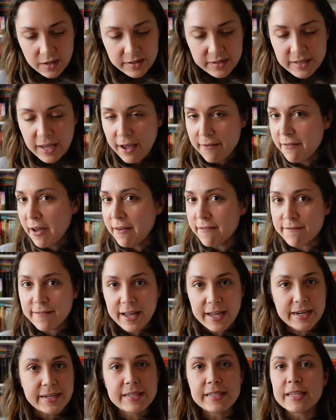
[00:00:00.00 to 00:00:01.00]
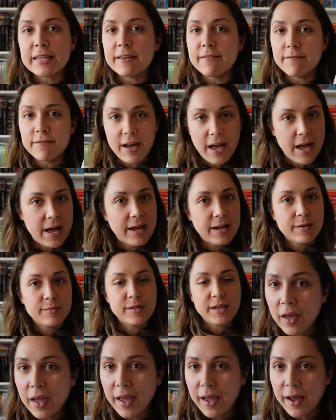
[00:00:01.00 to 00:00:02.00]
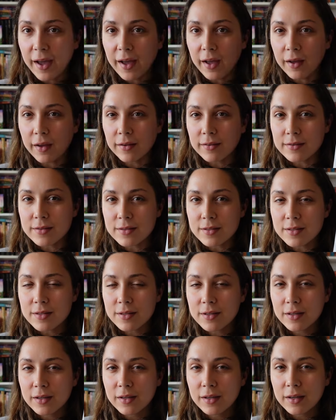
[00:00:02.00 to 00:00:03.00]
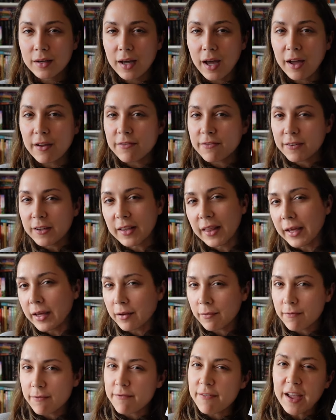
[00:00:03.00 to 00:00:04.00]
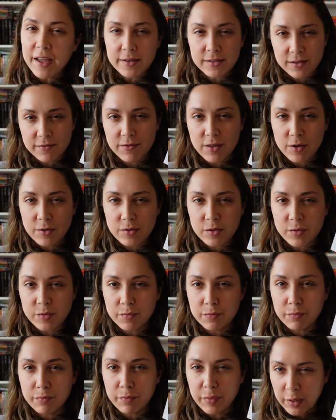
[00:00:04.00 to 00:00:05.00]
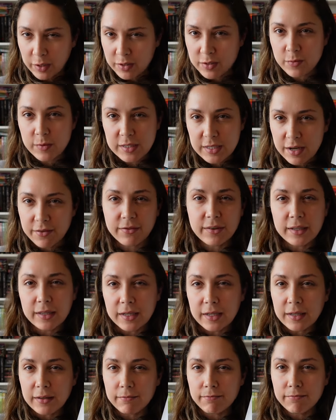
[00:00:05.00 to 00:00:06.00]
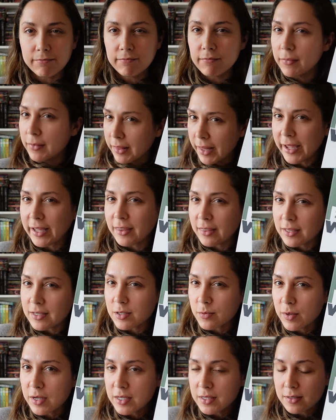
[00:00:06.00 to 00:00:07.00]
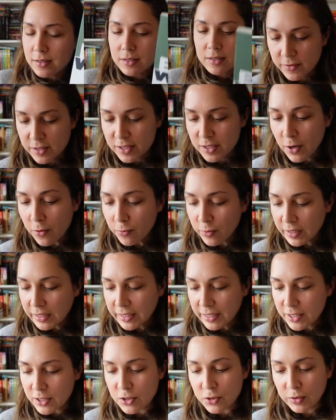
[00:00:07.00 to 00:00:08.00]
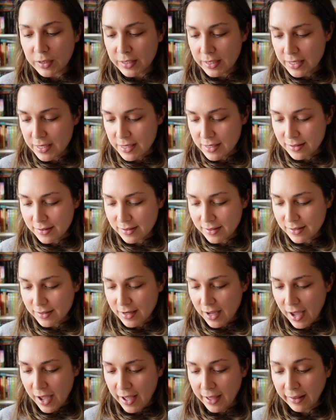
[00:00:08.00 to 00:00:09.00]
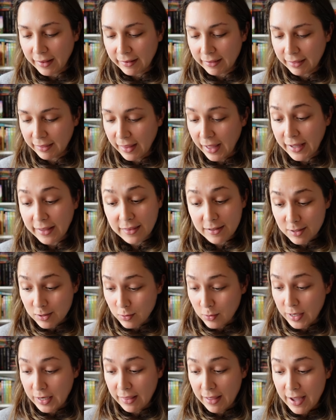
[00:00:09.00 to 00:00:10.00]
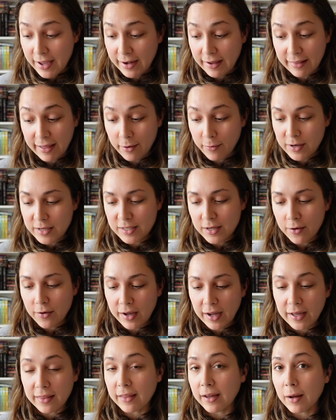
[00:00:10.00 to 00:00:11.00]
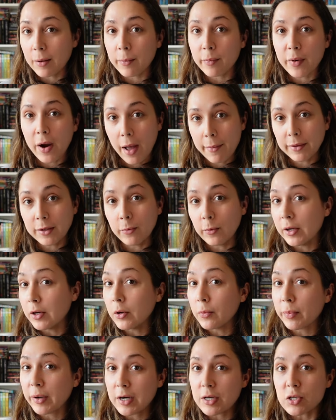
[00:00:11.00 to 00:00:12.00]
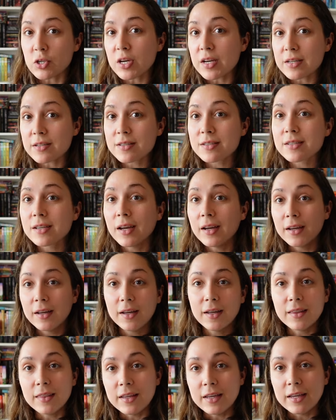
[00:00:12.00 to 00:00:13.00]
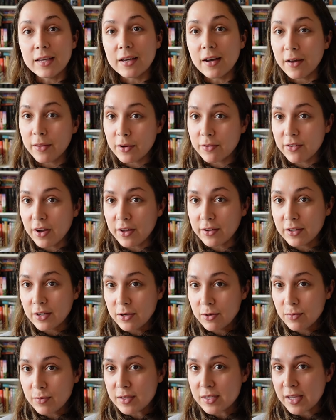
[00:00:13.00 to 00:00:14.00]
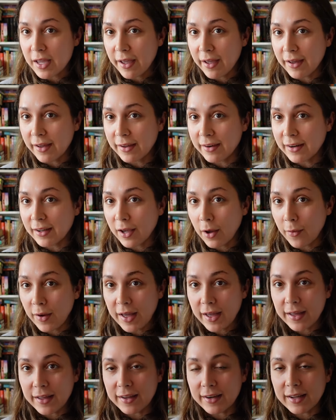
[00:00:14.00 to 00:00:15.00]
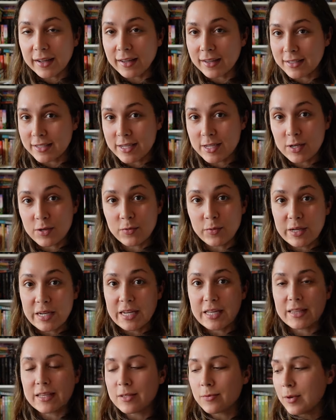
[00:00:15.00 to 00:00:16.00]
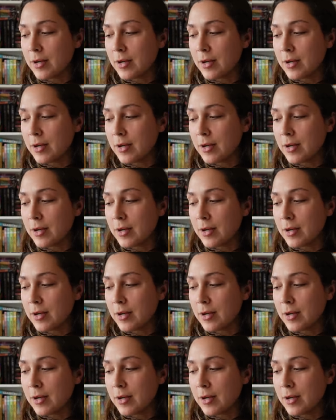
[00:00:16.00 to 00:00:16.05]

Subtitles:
sci-fi fantasy vibes, and I feel like fans of those books would definitely like these ones. So really enjoyed these. I like the storyline. I like where it's going. I think I probably will purchase the other volumes and go ahead and continue reading this